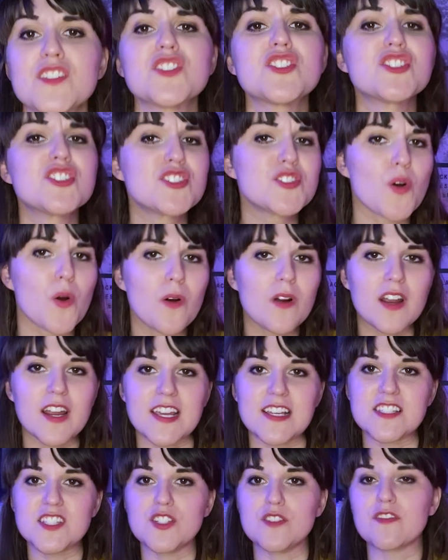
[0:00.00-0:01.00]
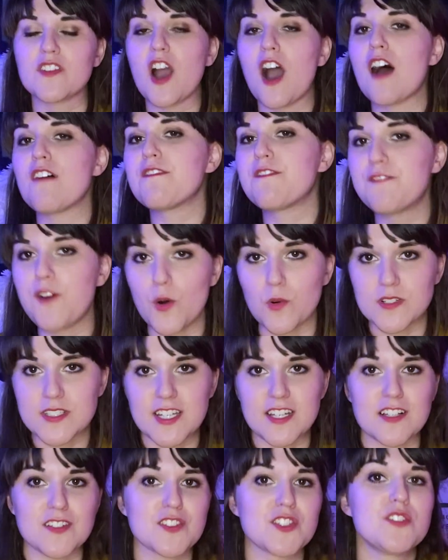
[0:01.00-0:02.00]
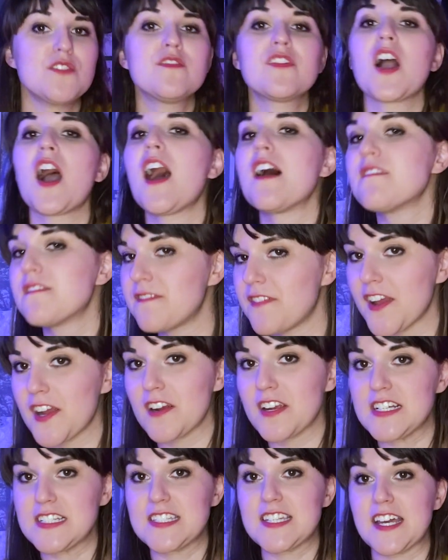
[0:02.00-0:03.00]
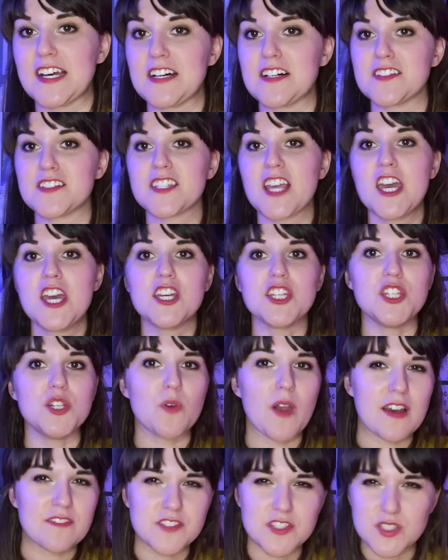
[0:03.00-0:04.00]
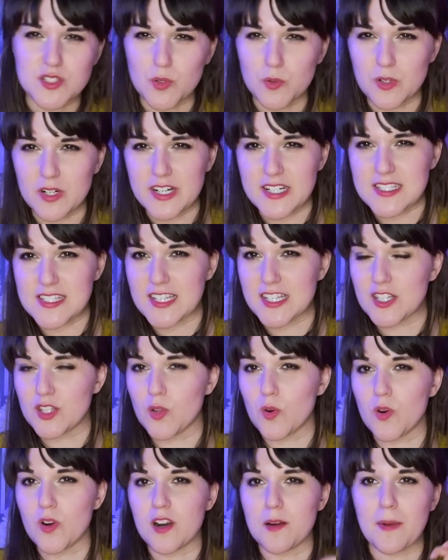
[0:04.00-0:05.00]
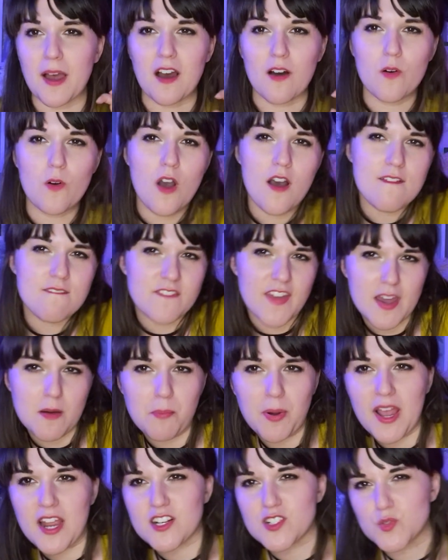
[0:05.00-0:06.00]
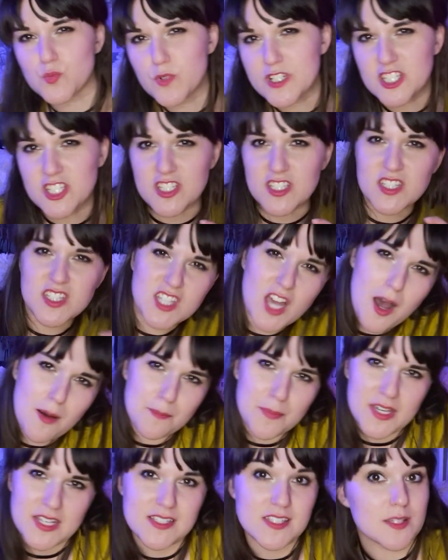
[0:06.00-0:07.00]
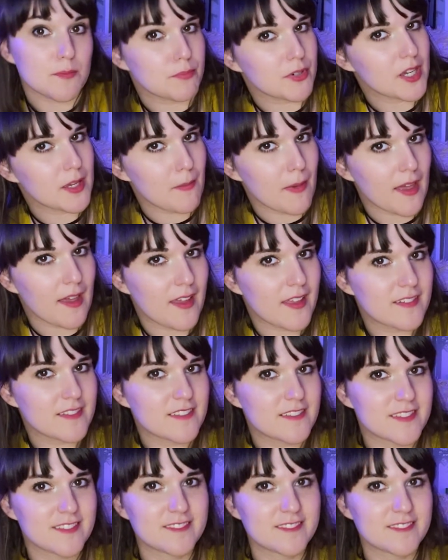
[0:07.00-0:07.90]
Stories, you've got folktales, you've got fairy tales, you have stories and lore about vampires, witches, zombies, the boogeyman.